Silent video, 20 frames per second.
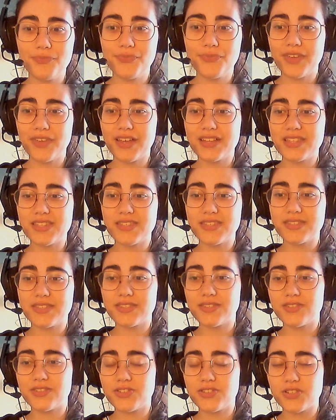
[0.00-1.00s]

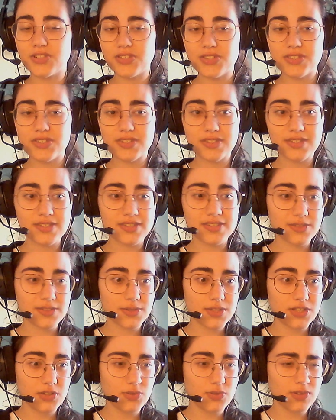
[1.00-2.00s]
It's just as
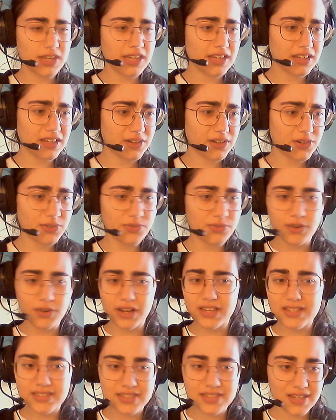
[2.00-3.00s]
unique and
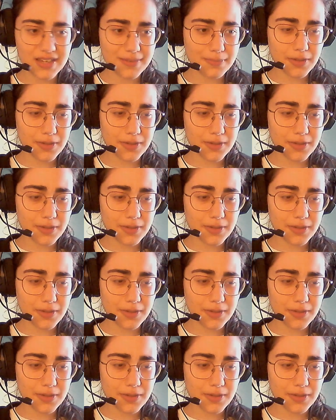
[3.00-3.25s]
crazy,